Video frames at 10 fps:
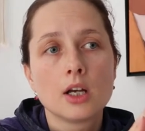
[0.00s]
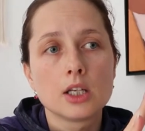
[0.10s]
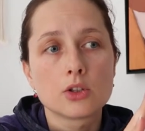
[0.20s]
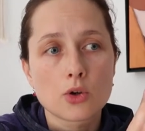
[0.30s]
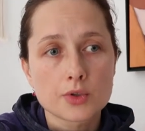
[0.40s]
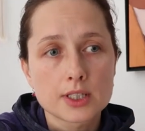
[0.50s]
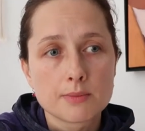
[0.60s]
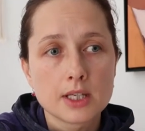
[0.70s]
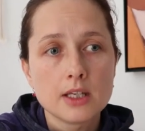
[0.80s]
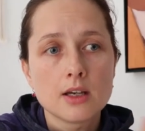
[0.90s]
it cost
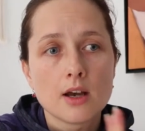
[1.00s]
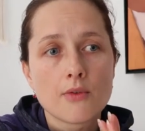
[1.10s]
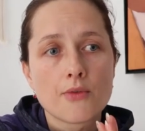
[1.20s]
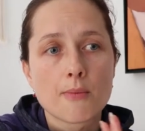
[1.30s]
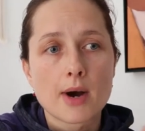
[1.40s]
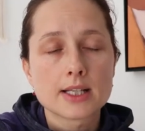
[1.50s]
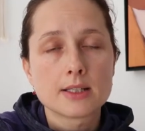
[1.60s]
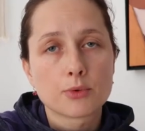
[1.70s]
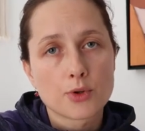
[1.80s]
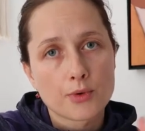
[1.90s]
me for my
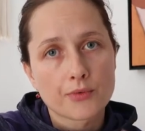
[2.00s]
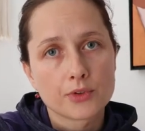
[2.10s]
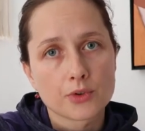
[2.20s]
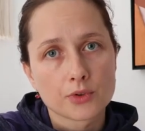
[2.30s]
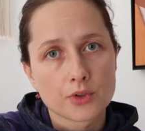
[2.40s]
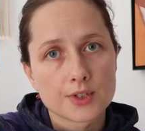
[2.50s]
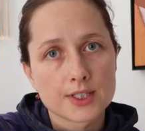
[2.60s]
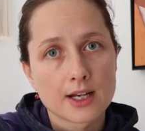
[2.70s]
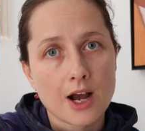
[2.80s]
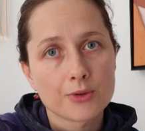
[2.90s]
diploma of enrolled
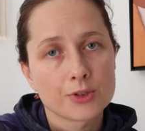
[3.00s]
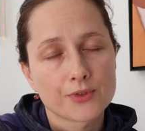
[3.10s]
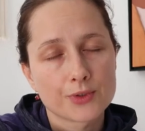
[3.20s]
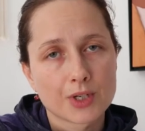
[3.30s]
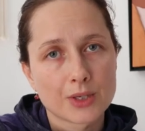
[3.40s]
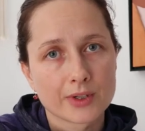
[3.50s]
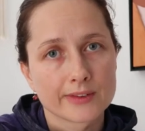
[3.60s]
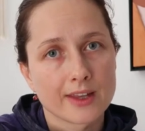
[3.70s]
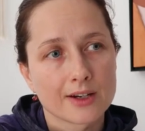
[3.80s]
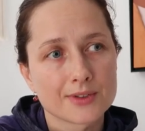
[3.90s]
nursing out of
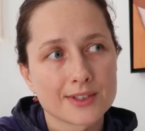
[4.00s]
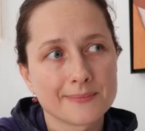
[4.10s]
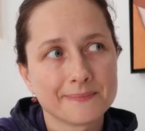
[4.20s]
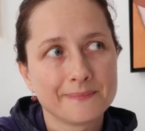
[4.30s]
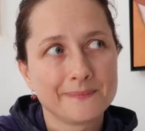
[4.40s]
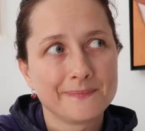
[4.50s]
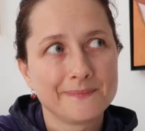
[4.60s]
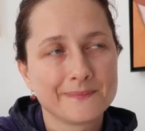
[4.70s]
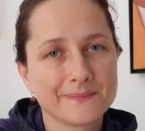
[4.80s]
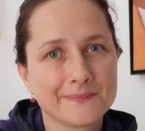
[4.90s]
21,000.
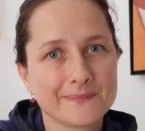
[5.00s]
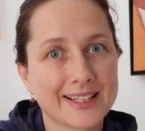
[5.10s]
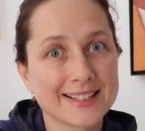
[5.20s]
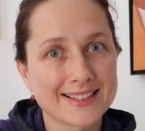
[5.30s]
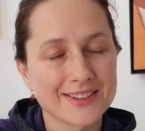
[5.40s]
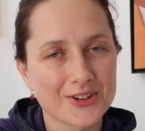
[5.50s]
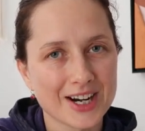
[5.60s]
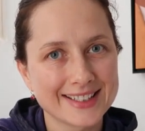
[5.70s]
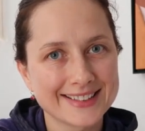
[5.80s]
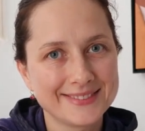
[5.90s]
Isn't it
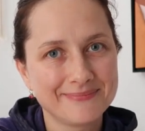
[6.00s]
great?